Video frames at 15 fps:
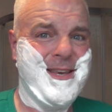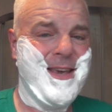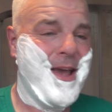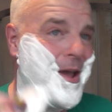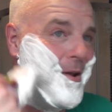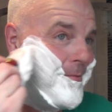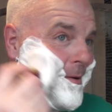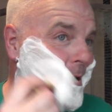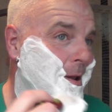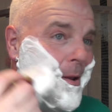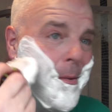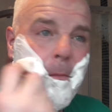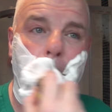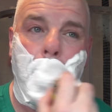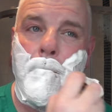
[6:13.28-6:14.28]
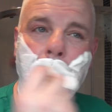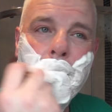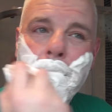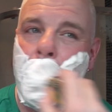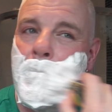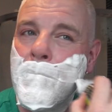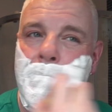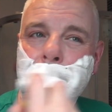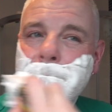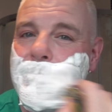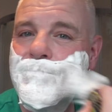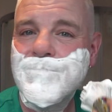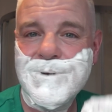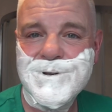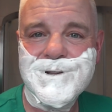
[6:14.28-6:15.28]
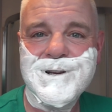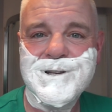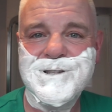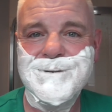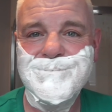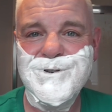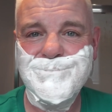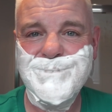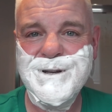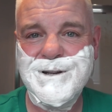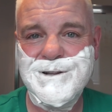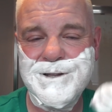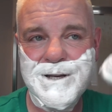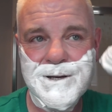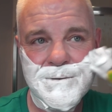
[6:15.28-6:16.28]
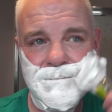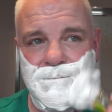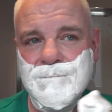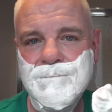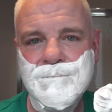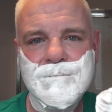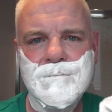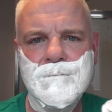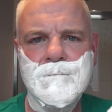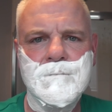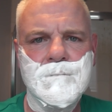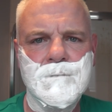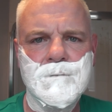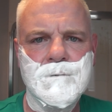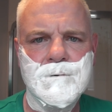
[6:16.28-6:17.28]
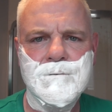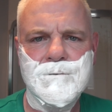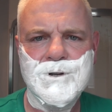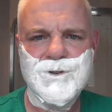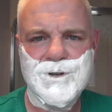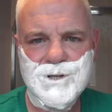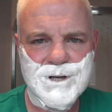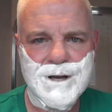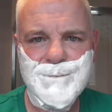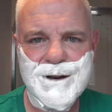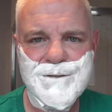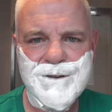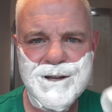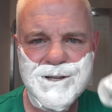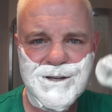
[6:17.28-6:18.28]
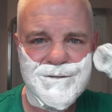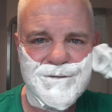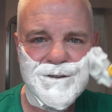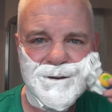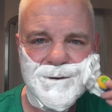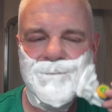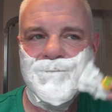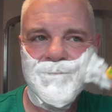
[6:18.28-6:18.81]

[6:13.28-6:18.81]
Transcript: yeah, right. When's the last time you've been clean? What are you trying to say? I'm inoffensive.